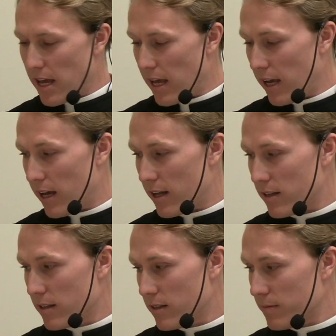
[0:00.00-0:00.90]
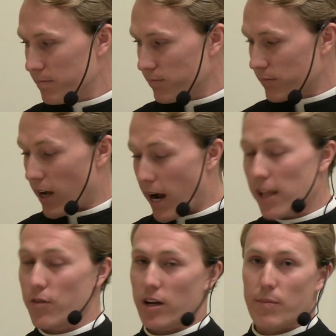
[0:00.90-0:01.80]
And I
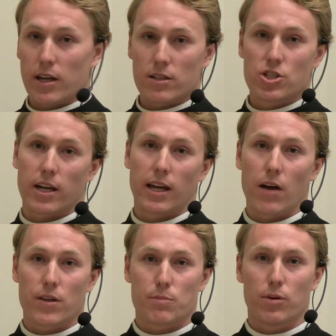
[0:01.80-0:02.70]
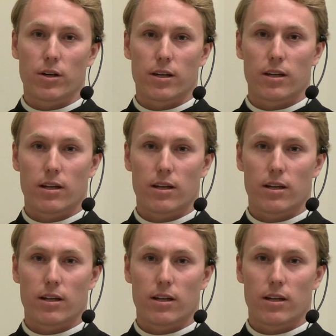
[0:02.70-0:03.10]
highly recommend checking out this book.